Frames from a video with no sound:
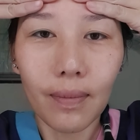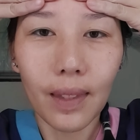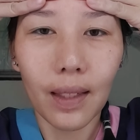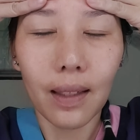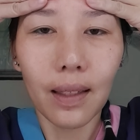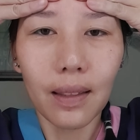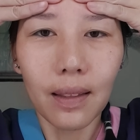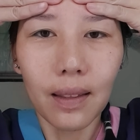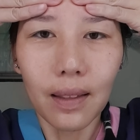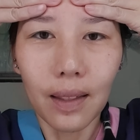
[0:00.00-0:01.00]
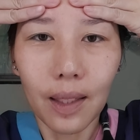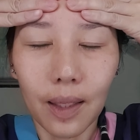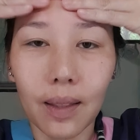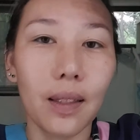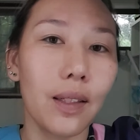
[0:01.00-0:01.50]
again.
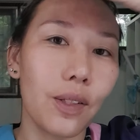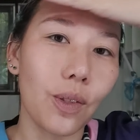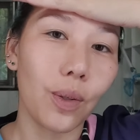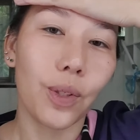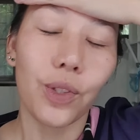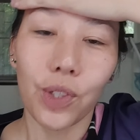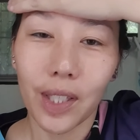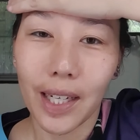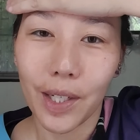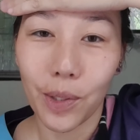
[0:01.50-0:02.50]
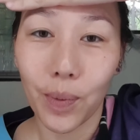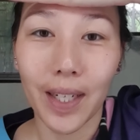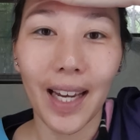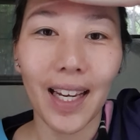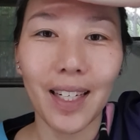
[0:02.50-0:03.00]
So usually I use one
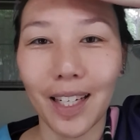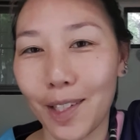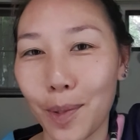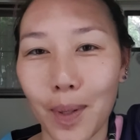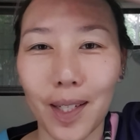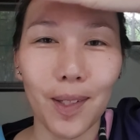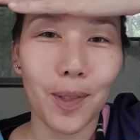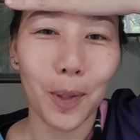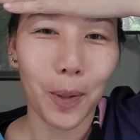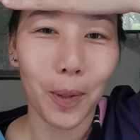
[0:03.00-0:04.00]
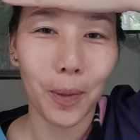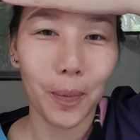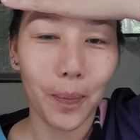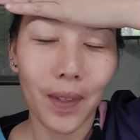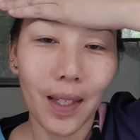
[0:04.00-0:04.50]
hand, I just wanted to show you.
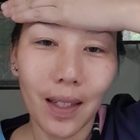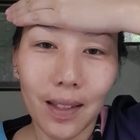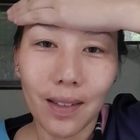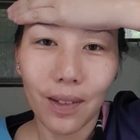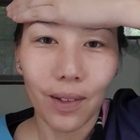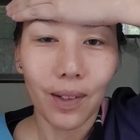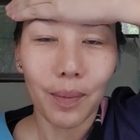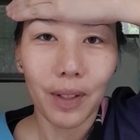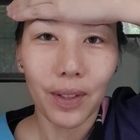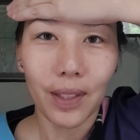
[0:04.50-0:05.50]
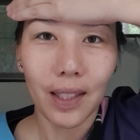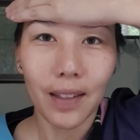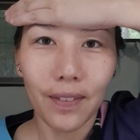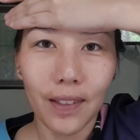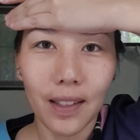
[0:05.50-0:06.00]
So I'm going to
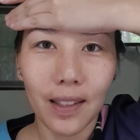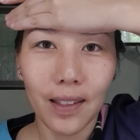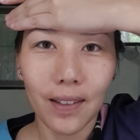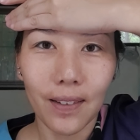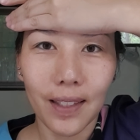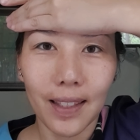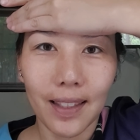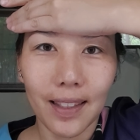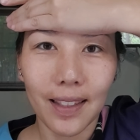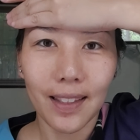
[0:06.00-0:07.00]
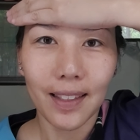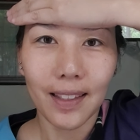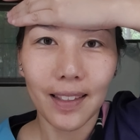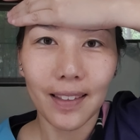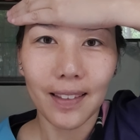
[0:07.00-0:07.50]
lift 1,
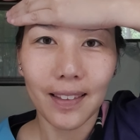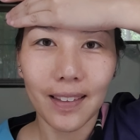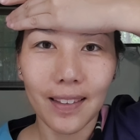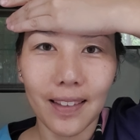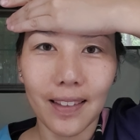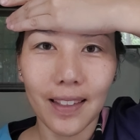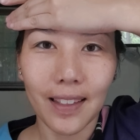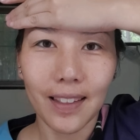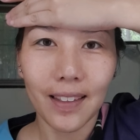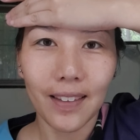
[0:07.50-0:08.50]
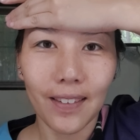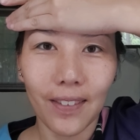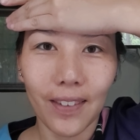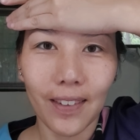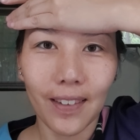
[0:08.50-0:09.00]
2, 3,
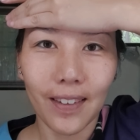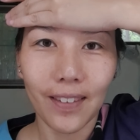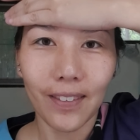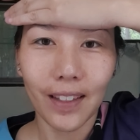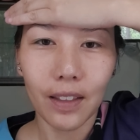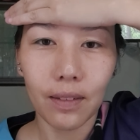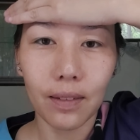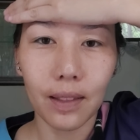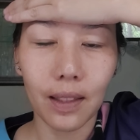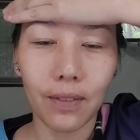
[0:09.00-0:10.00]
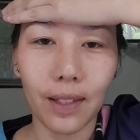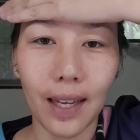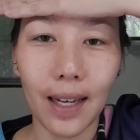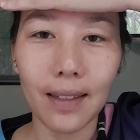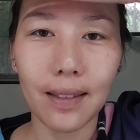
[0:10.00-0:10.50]
4, 5, and then
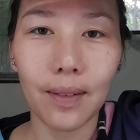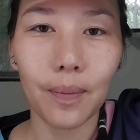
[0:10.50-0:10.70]
relax